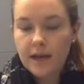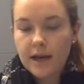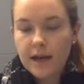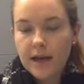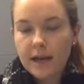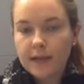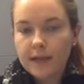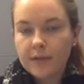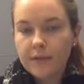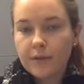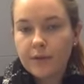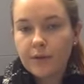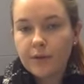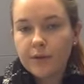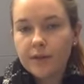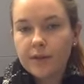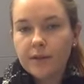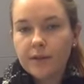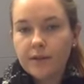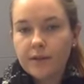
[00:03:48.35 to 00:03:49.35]
it's
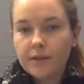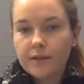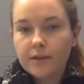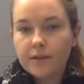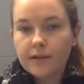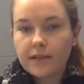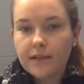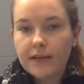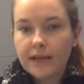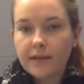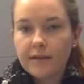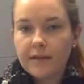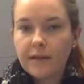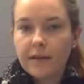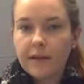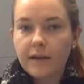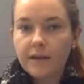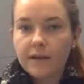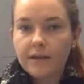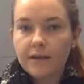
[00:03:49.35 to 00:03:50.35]
important to understand
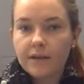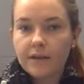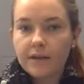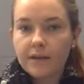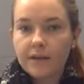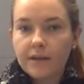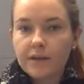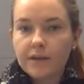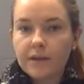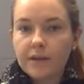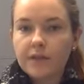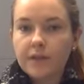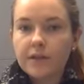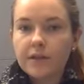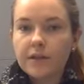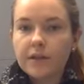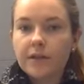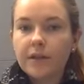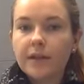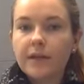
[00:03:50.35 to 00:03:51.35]
the uncertainty reduction
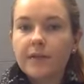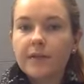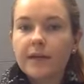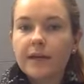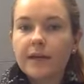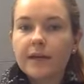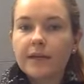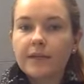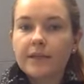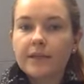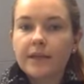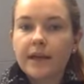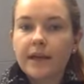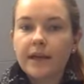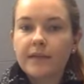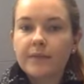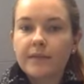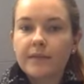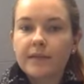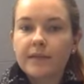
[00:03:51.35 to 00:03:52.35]
theory because it
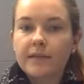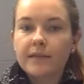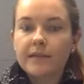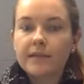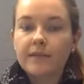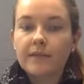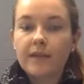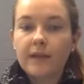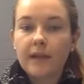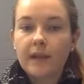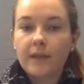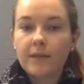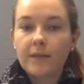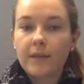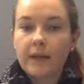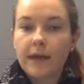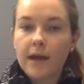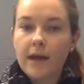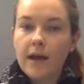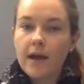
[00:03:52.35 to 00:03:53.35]
helps us develop
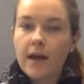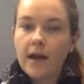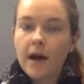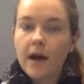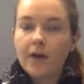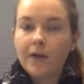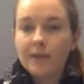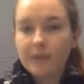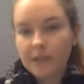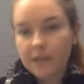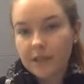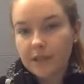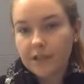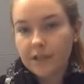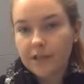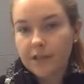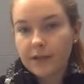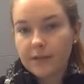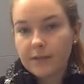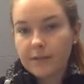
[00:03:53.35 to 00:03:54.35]
our
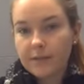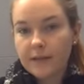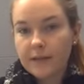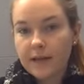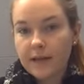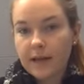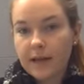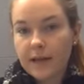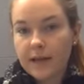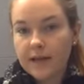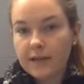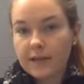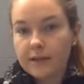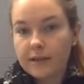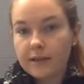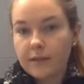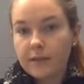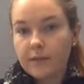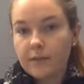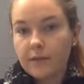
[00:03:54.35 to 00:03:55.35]
relationships and
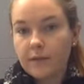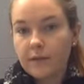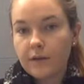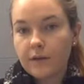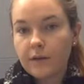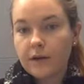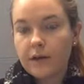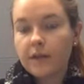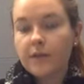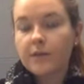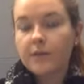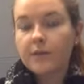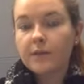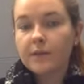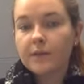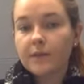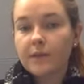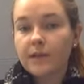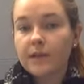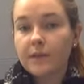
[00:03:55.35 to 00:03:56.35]

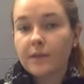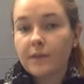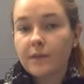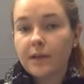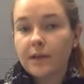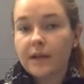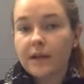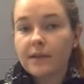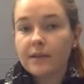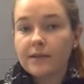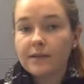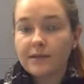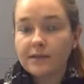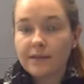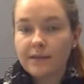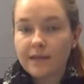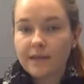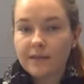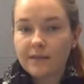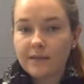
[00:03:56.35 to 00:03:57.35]
interpersonally communicate
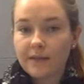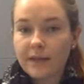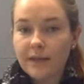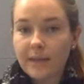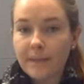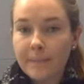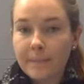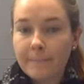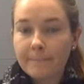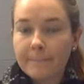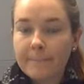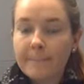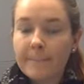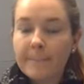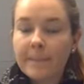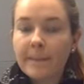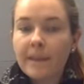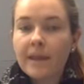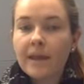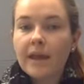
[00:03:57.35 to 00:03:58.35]
successfully.
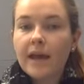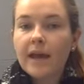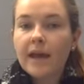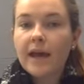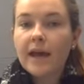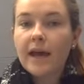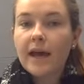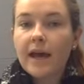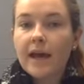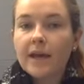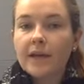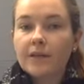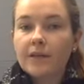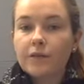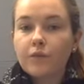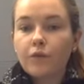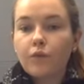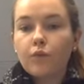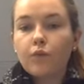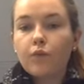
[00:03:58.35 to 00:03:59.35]
And
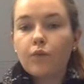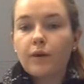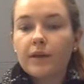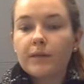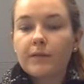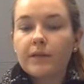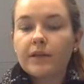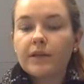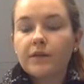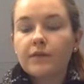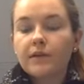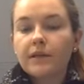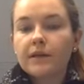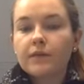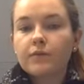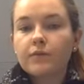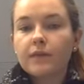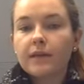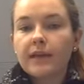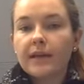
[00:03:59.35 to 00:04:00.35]
when we do
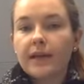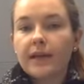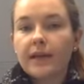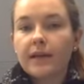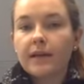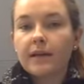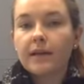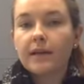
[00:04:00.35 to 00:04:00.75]
this, we can